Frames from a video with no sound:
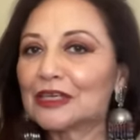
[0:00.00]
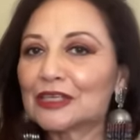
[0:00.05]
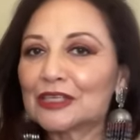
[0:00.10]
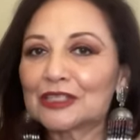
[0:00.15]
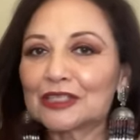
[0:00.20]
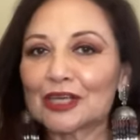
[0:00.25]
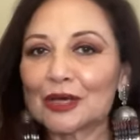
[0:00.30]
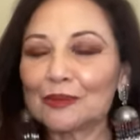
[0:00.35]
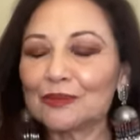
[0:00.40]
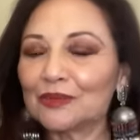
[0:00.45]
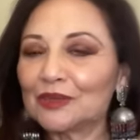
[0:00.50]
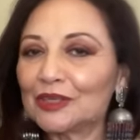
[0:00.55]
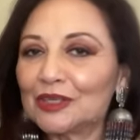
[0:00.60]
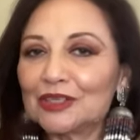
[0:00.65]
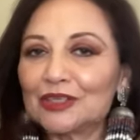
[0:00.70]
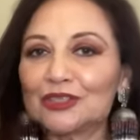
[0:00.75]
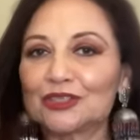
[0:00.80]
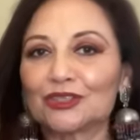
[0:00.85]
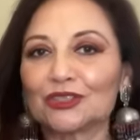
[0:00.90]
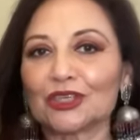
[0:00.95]
Some
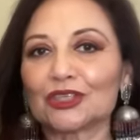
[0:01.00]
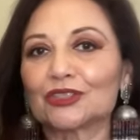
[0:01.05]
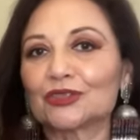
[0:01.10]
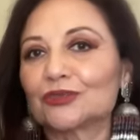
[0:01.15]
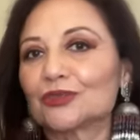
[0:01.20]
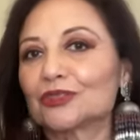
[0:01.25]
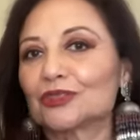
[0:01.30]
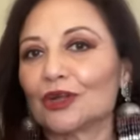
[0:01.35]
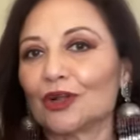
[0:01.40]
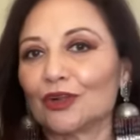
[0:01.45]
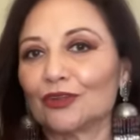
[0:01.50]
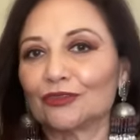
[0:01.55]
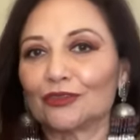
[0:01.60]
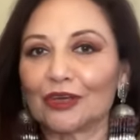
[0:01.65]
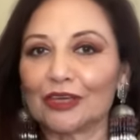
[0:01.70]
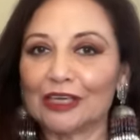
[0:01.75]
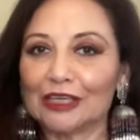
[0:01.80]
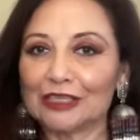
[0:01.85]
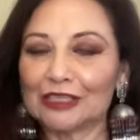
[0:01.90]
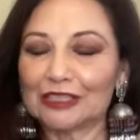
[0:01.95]
things just resolve
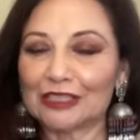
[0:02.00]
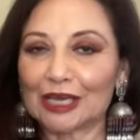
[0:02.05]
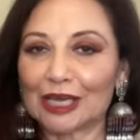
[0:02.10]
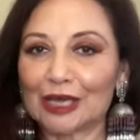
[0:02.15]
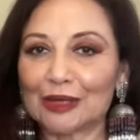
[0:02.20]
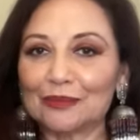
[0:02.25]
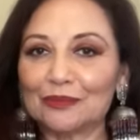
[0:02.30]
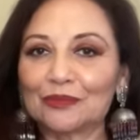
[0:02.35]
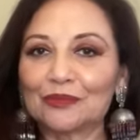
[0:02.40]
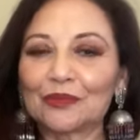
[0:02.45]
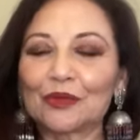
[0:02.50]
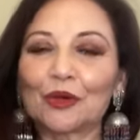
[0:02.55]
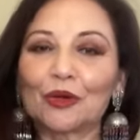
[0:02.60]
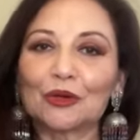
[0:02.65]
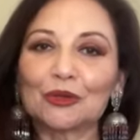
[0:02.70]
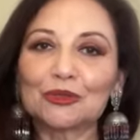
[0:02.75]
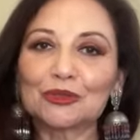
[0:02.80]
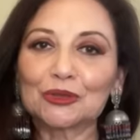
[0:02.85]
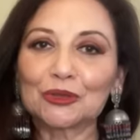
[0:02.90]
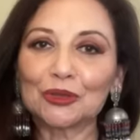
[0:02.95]
in time.
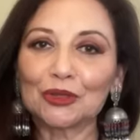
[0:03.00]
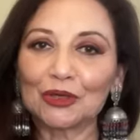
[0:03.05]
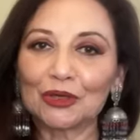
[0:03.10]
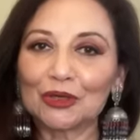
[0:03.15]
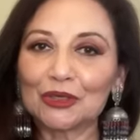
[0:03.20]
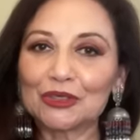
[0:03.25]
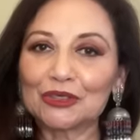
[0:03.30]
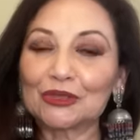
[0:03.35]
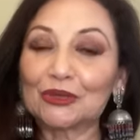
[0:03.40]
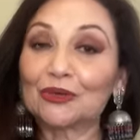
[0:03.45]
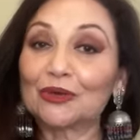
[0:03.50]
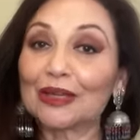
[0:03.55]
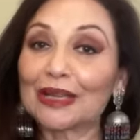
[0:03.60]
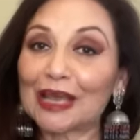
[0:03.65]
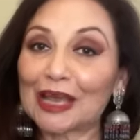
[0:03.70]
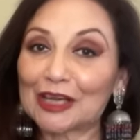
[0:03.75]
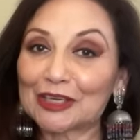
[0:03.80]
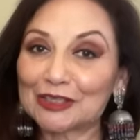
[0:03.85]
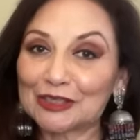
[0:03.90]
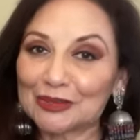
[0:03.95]
Also, learn to
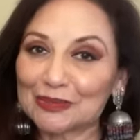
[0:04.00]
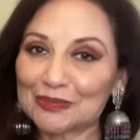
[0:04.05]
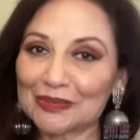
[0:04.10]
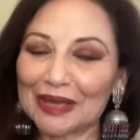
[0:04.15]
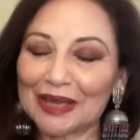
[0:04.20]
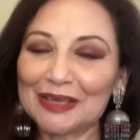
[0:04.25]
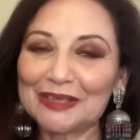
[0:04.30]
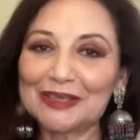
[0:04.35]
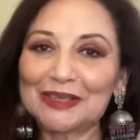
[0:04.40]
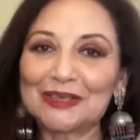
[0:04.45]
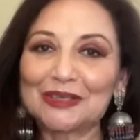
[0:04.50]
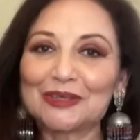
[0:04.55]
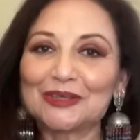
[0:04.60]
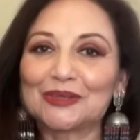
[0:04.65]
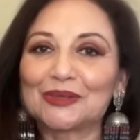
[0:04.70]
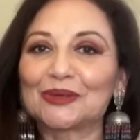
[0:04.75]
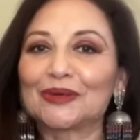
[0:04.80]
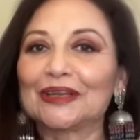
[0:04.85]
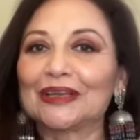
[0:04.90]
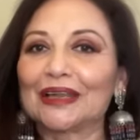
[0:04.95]
relax your mind and
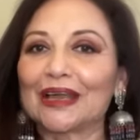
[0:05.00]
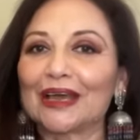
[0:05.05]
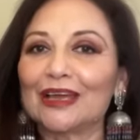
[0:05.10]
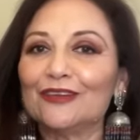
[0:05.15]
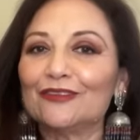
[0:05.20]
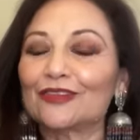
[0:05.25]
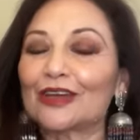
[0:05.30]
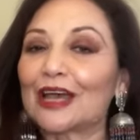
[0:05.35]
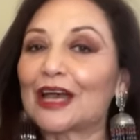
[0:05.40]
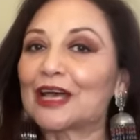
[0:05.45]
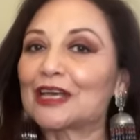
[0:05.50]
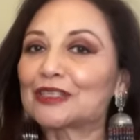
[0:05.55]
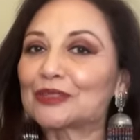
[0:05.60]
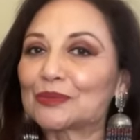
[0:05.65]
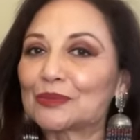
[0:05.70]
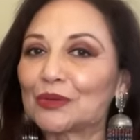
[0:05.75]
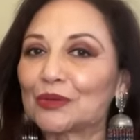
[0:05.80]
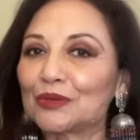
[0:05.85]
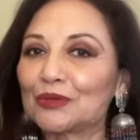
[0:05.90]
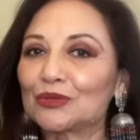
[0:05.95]
enjoy life as
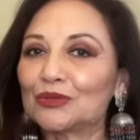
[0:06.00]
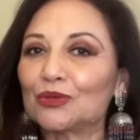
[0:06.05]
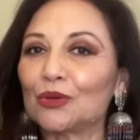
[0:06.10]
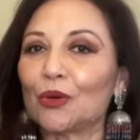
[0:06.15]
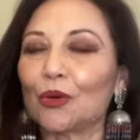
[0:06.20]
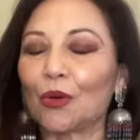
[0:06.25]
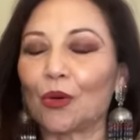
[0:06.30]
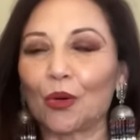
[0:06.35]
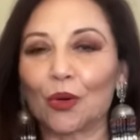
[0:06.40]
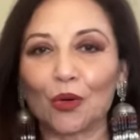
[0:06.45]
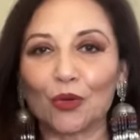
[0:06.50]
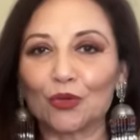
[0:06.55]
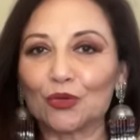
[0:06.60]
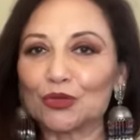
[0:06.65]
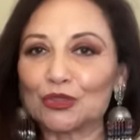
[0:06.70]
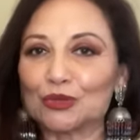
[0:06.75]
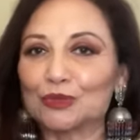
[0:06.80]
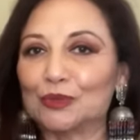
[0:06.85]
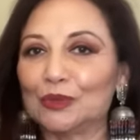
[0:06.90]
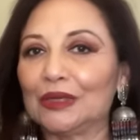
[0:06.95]
opposed to
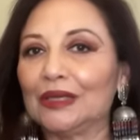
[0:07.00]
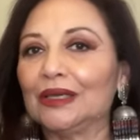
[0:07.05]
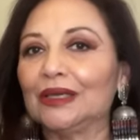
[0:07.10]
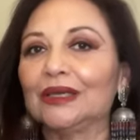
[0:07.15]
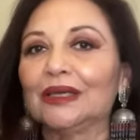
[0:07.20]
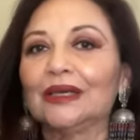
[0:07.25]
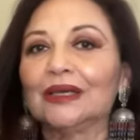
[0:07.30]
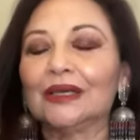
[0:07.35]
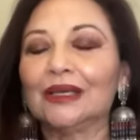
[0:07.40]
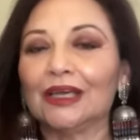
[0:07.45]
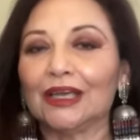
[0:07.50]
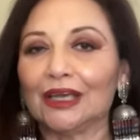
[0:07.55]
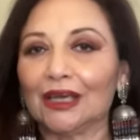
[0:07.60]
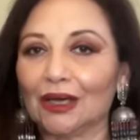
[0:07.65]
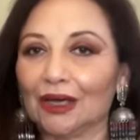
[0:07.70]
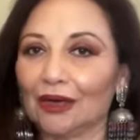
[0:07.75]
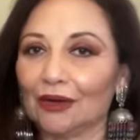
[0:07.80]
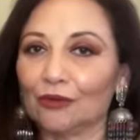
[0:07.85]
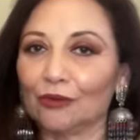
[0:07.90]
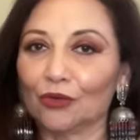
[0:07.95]
always being
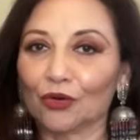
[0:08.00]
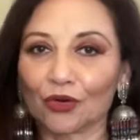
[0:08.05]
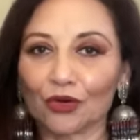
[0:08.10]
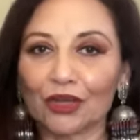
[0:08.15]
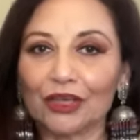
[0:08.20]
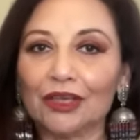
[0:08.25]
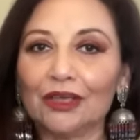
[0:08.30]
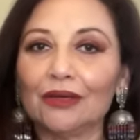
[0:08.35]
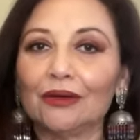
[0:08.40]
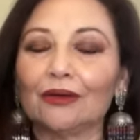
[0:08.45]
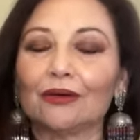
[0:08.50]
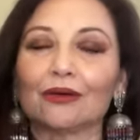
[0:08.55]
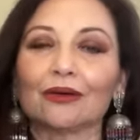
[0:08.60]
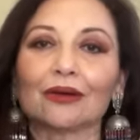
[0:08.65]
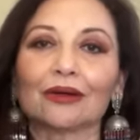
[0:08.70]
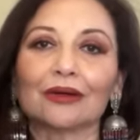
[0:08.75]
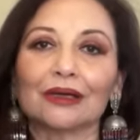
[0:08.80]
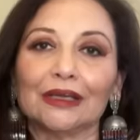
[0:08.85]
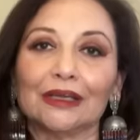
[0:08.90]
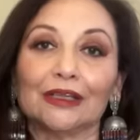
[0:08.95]
uh, worrying
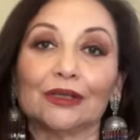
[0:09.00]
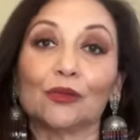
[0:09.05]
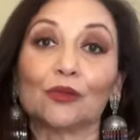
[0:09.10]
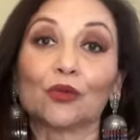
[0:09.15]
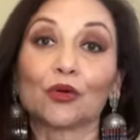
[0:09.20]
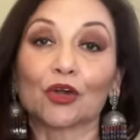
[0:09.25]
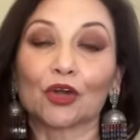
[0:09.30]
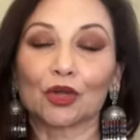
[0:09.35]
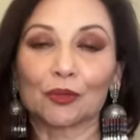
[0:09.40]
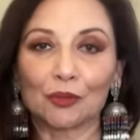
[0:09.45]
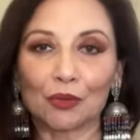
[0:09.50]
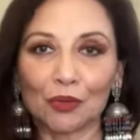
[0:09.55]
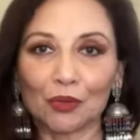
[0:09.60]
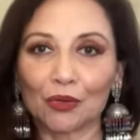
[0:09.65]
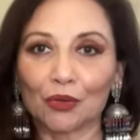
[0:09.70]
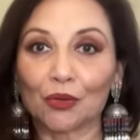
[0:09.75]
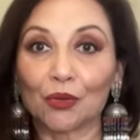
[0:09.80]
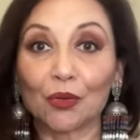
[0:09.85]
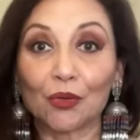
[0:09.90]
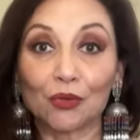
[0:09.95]
or in the work mode
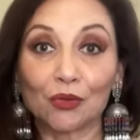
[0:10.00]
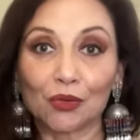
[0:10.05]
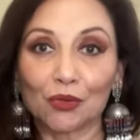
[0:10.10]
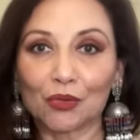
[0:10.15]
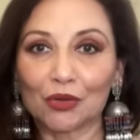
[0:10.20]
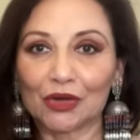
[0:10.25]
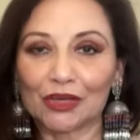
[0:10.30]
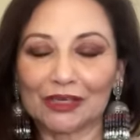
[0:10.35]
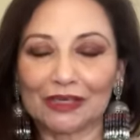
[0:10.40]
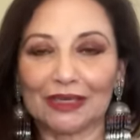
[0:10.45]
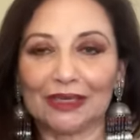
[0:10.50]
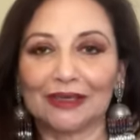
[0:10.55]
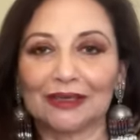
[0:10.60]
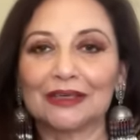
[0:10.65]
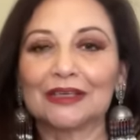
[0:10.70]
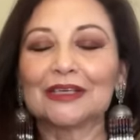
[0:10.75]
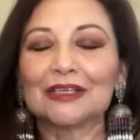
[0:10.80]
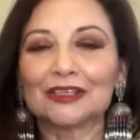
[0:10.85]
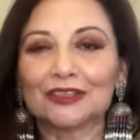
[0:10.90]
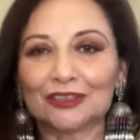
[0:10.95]
or overworking.
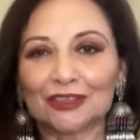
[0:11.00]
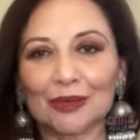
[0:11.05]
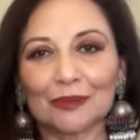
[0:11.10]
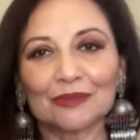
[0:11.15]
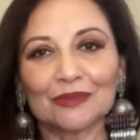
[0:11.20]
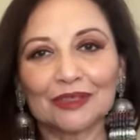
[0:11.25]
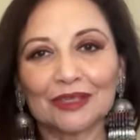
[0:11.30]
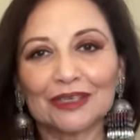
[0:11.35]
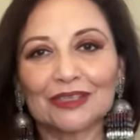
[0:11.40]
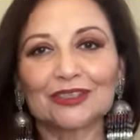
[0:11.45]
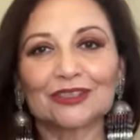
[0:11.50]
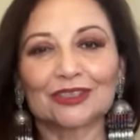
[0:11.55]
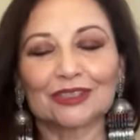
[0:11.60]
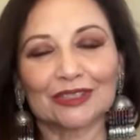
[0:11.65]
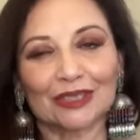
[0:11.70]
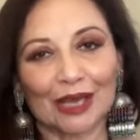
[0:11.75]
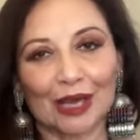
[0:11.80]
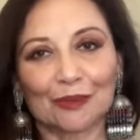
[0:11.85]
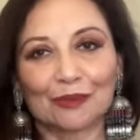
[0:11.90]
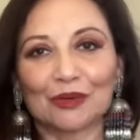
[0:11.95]
Some things just
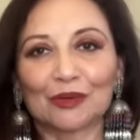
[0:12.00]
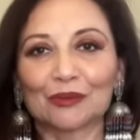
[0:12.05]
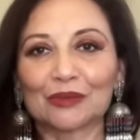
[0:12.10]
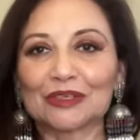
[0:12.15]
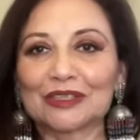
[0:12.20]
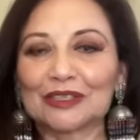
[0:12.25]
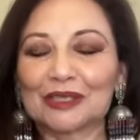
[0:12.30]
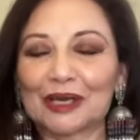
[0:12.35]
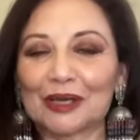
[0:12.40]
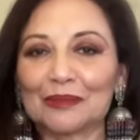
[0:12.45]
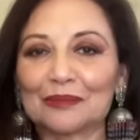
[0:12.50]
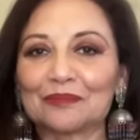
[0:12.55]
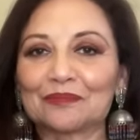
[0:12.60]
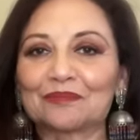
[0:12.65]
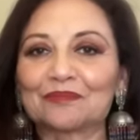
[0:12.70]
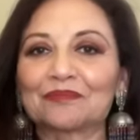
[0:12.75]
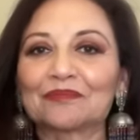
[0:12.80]
happen with time.